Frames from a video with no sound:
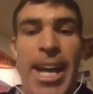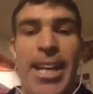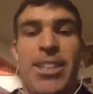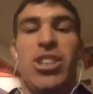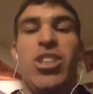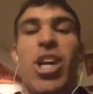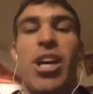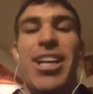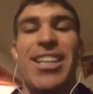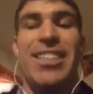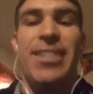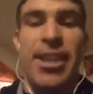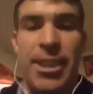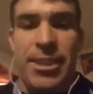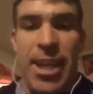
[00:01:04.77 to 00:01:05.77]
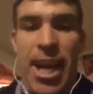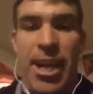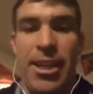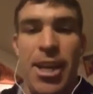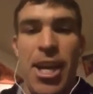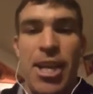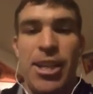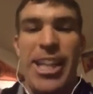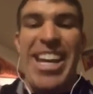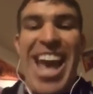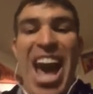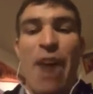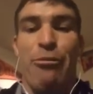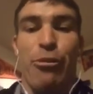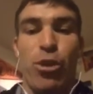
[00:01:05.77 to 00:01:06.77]
is going to dictate the
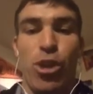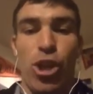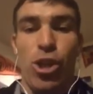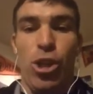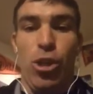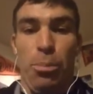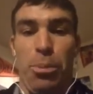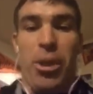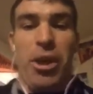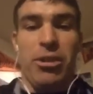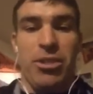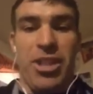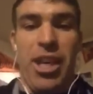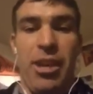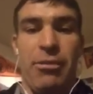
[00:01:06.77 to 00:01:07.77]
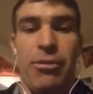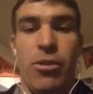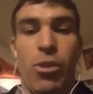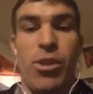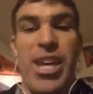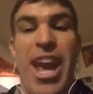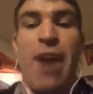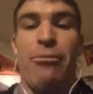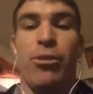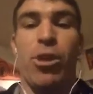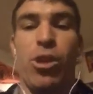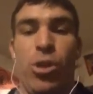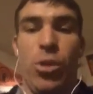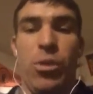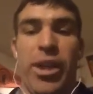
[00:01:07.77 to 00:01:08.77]
effort your players give or the
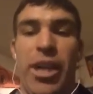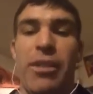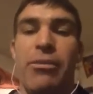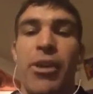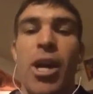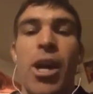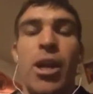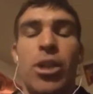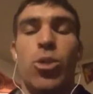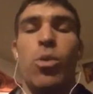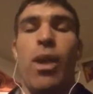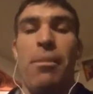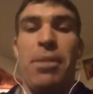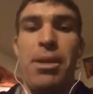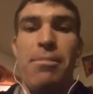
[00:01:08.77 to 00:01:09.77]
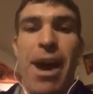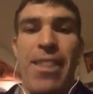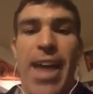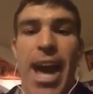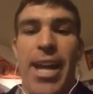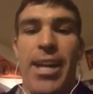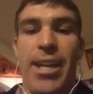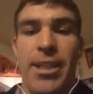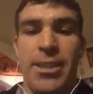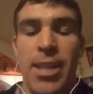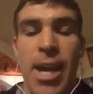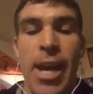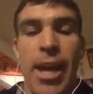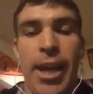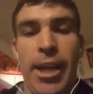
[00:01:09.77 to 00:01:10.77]
effort you give. So what I mean by that is
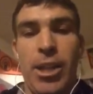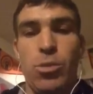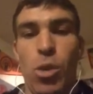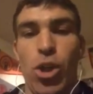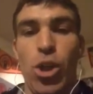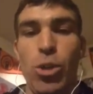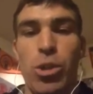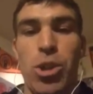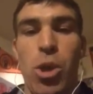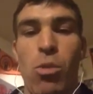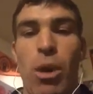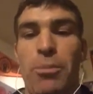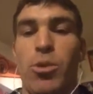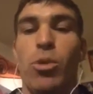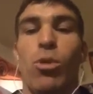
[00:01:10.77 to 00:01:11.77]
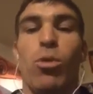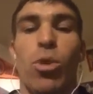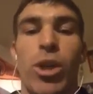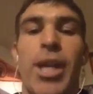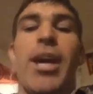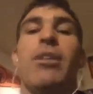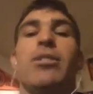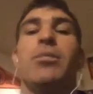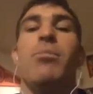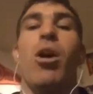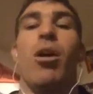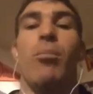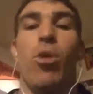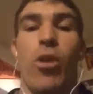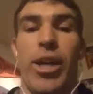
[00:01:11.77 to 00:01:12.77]
when you show up to a workout
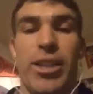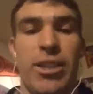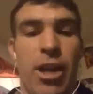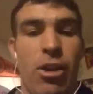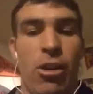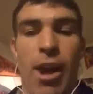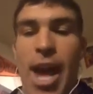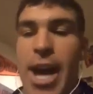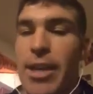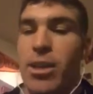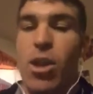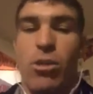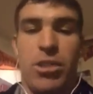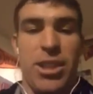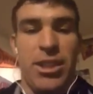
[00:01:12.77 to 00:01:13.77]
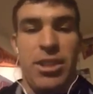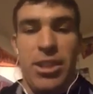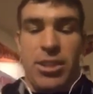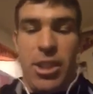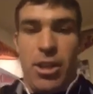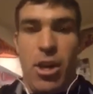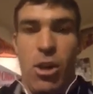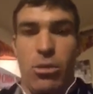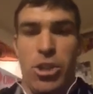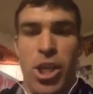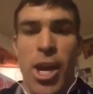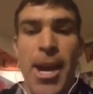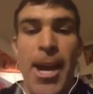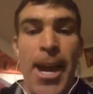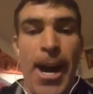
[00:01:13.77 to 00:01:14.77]
tomorrow morning, say you're a head coach, assistant coach,
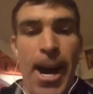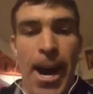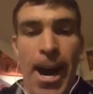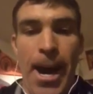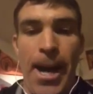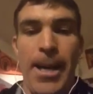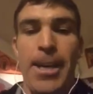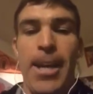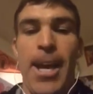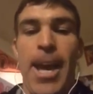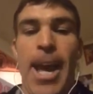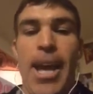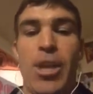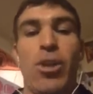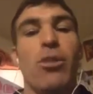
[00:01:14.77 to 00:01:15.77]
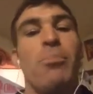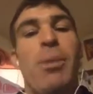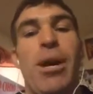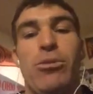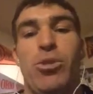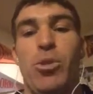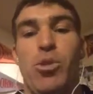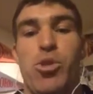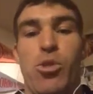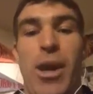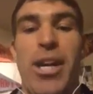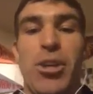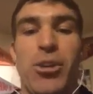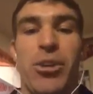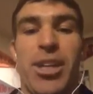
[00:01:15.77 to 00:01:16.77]
and you're about to
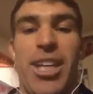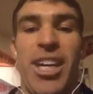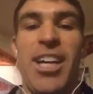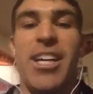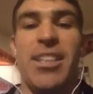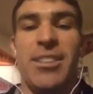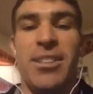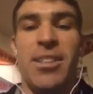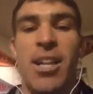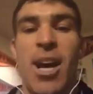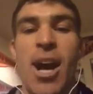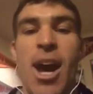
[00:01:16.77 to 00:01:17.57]
train your kids,